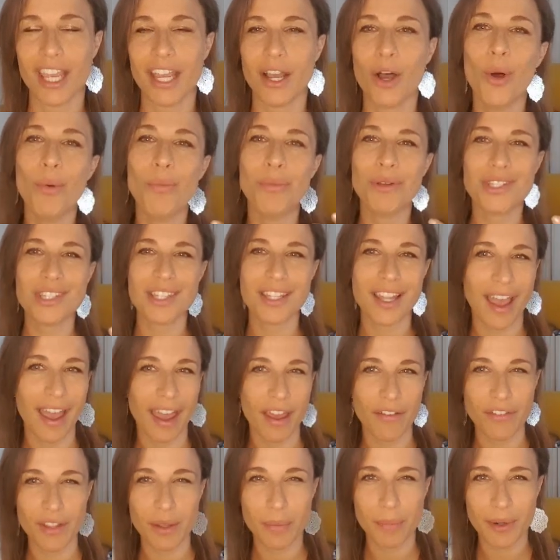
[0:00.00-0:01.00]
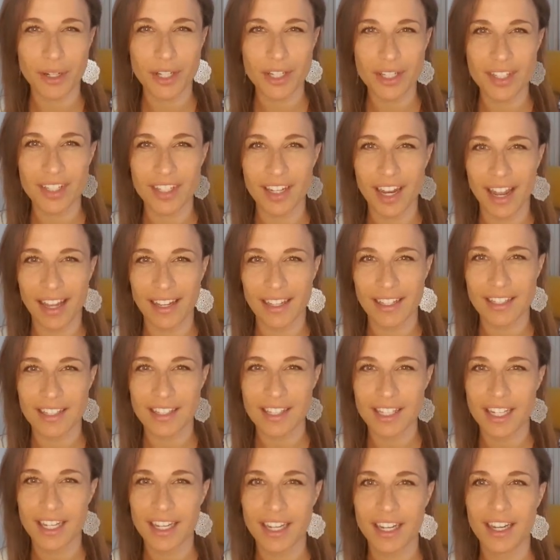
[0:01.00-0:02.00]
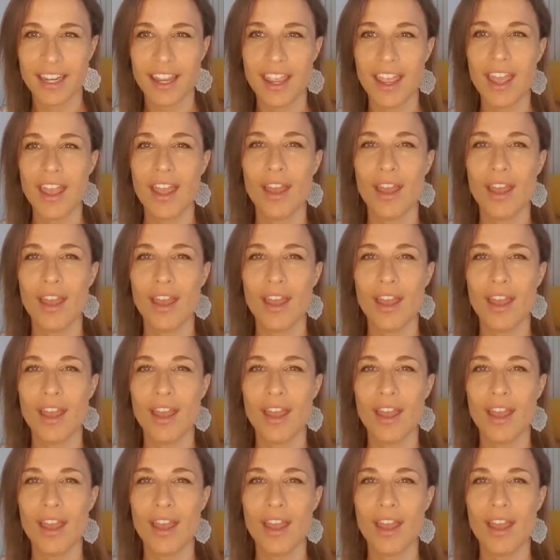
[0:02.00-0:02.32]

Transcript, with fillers: almost heavy personality,